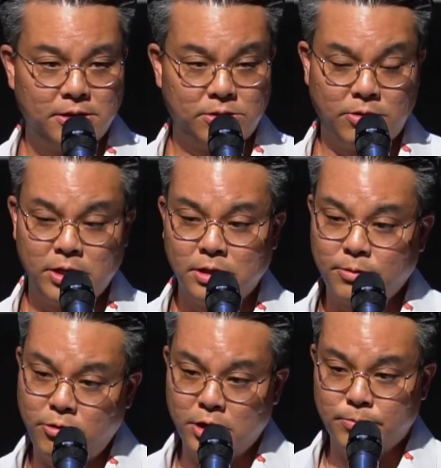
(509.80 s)
So I ended
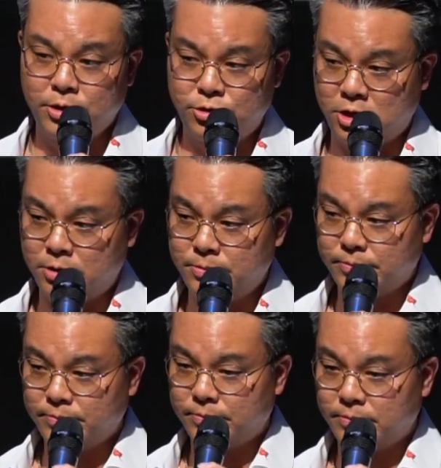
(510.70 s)
up quitting my job,
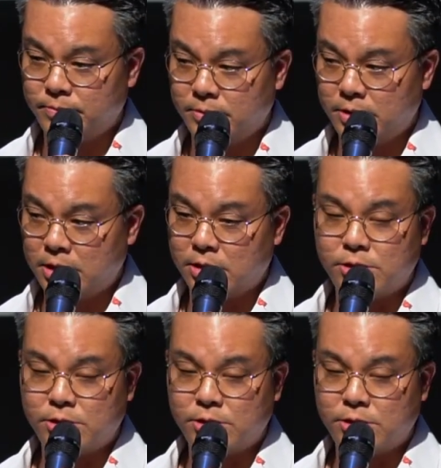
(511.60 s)
and